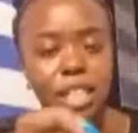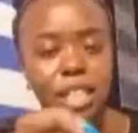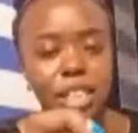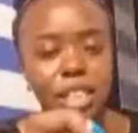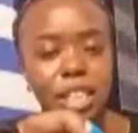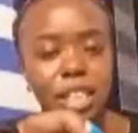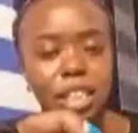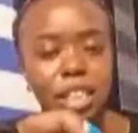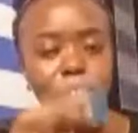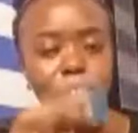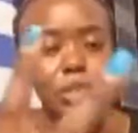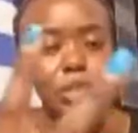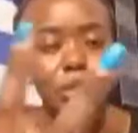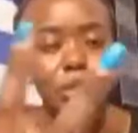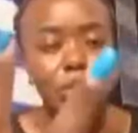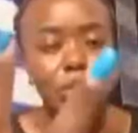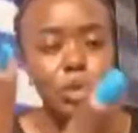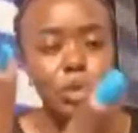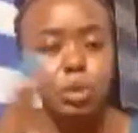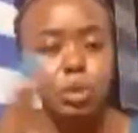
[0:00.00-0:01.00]
Trillion,
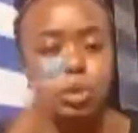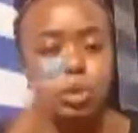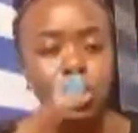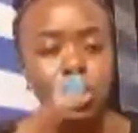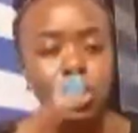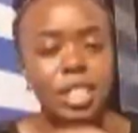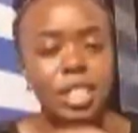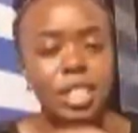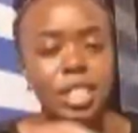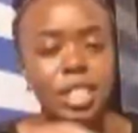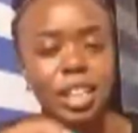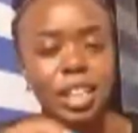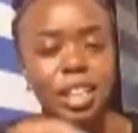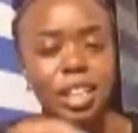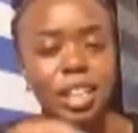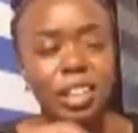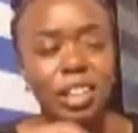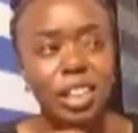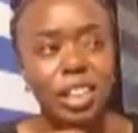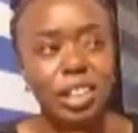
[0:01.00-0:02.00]
2
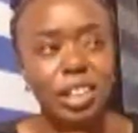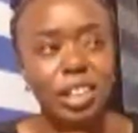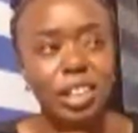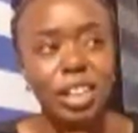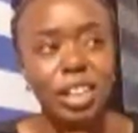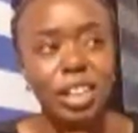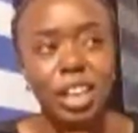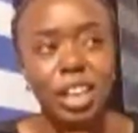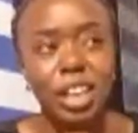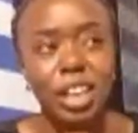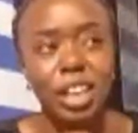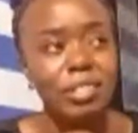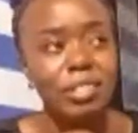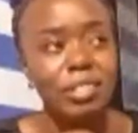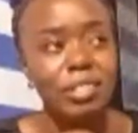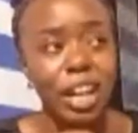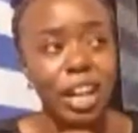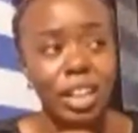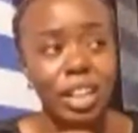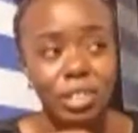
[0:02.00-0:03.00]
trillion. Okay, I've
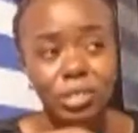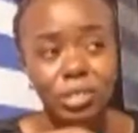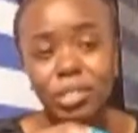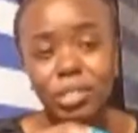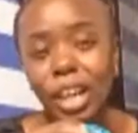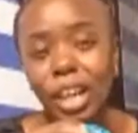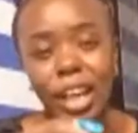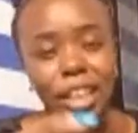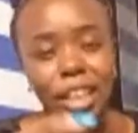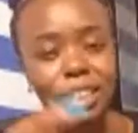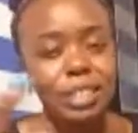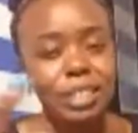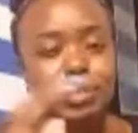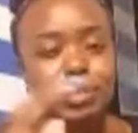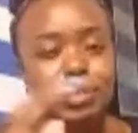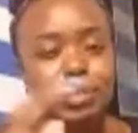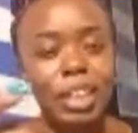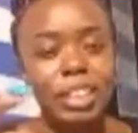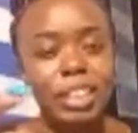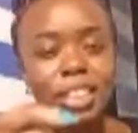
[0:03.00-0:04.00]
never heard of that,
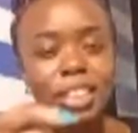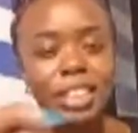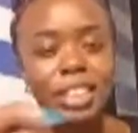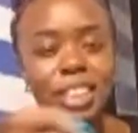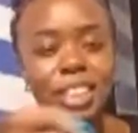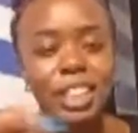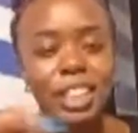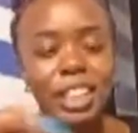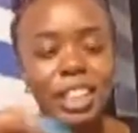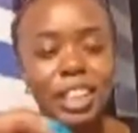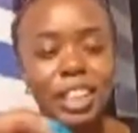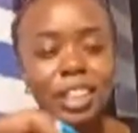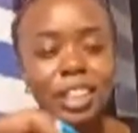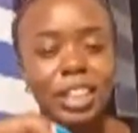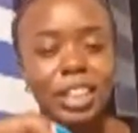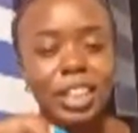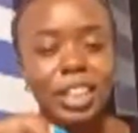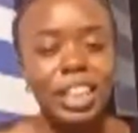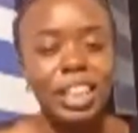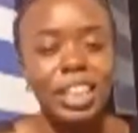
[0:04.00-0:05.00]
but
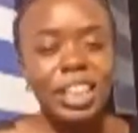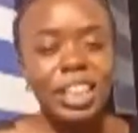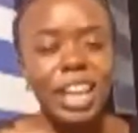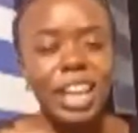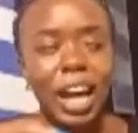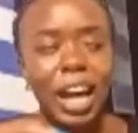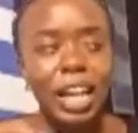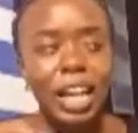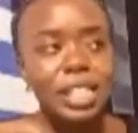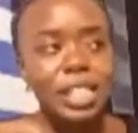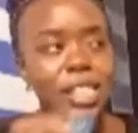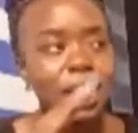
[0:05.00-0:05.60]
trillion. Hi,